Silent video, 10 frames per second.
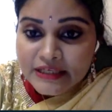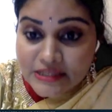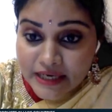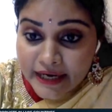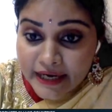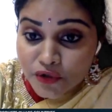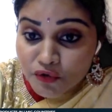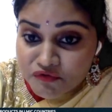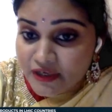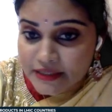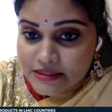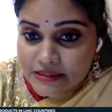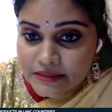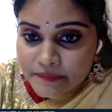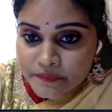is trying to do for
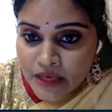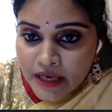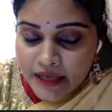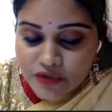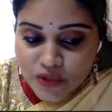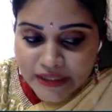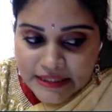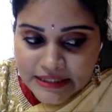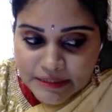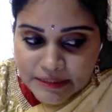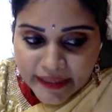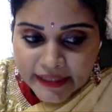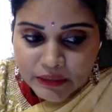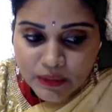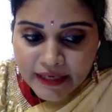us. And so it is
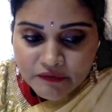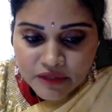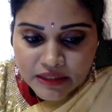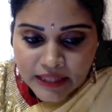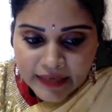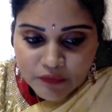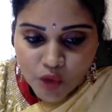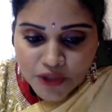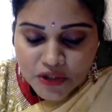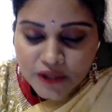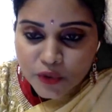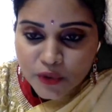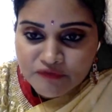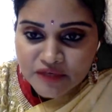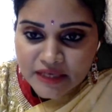imperative, like what you are
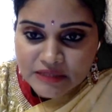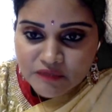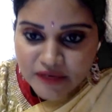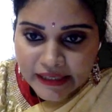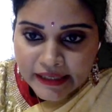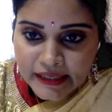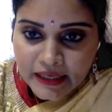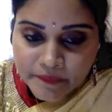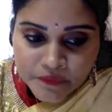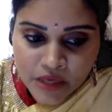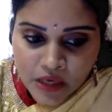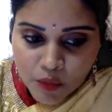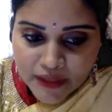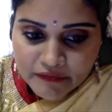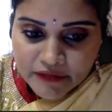doing for us for India,
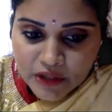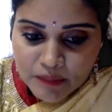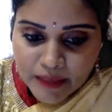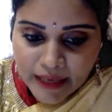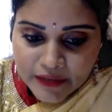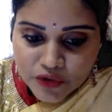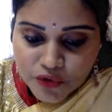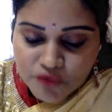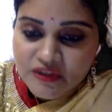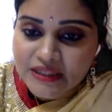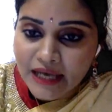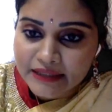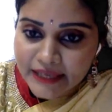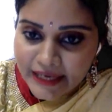whatever you are planning to do with other